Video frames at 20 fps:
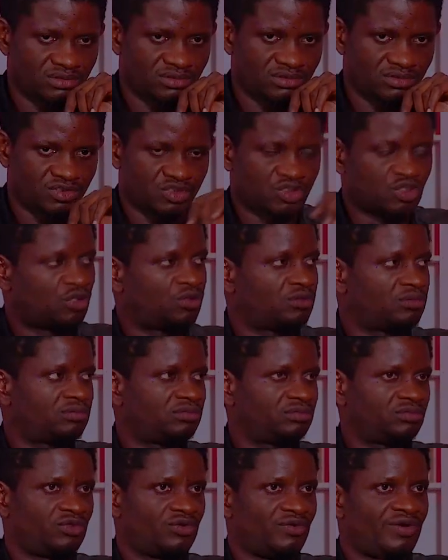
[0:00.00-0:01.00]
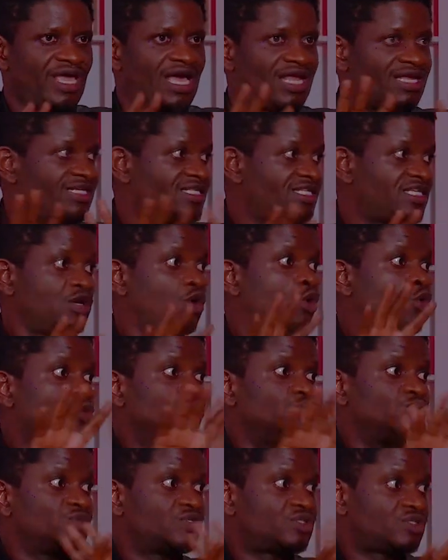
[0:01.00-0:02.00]
some reality
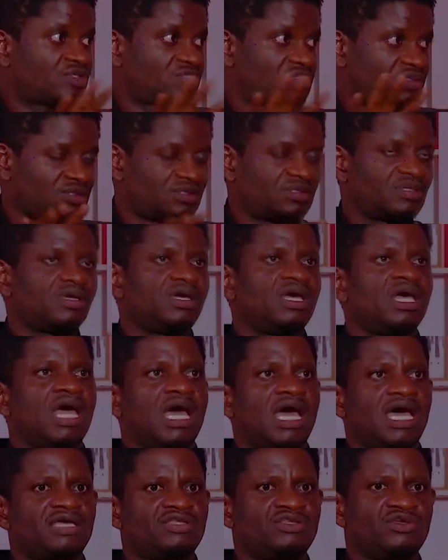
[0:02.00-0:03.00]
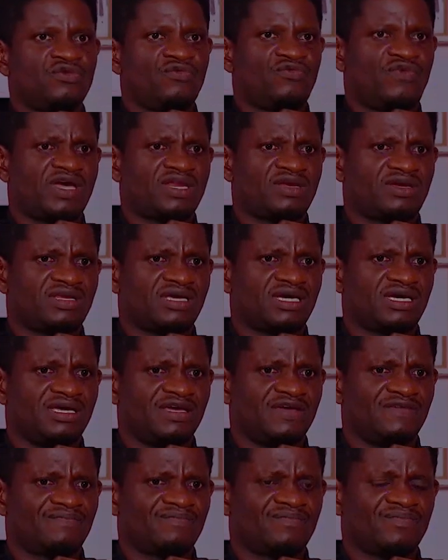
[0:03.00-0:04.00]
homes and you find out that eh,
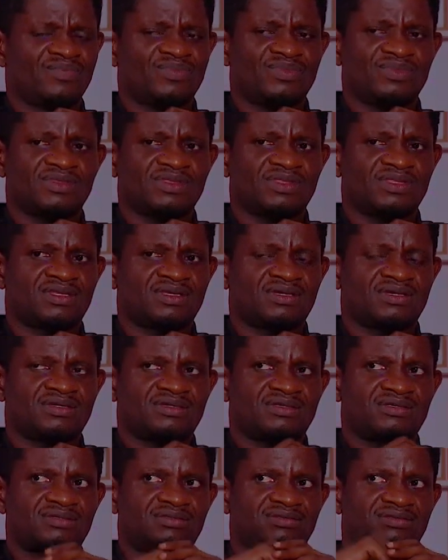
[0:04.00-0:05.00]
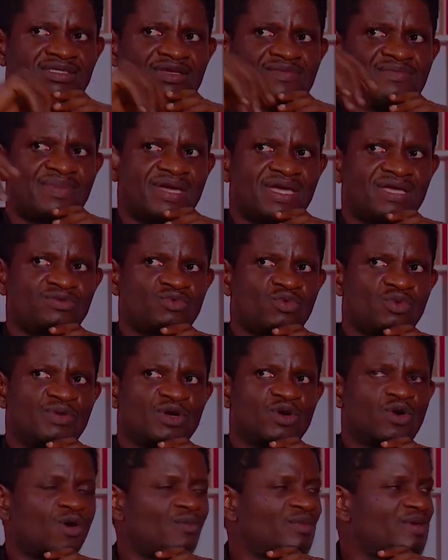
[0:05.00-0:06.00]
the men will be
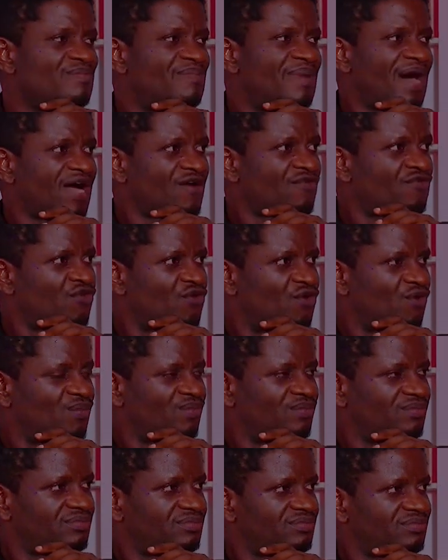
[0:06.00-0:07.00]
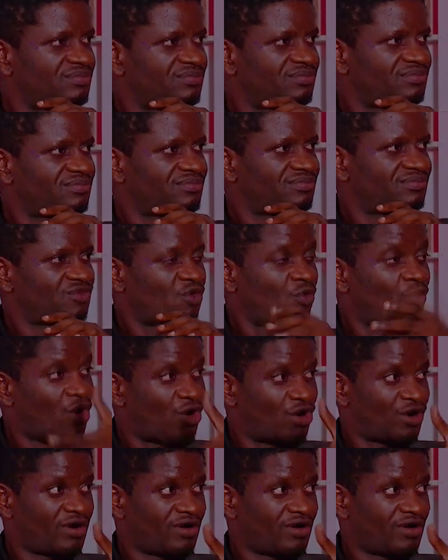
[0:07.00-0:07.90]
coming back from work.